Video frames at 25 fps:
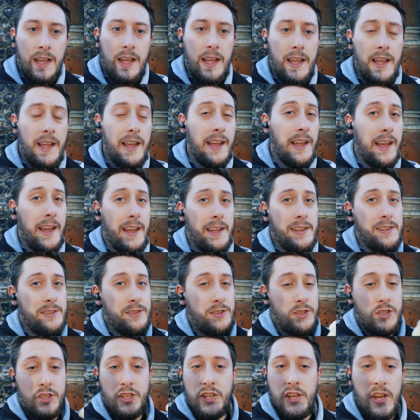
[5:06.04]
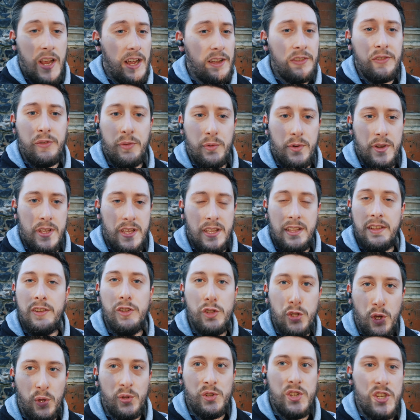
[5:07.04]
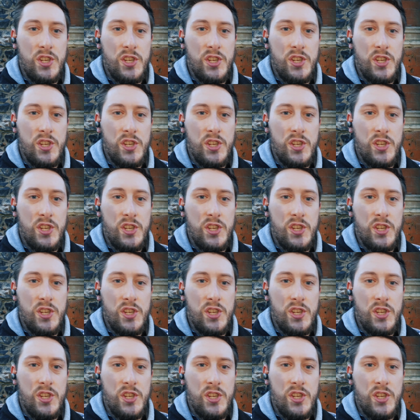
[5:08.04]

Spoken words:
And check 3, not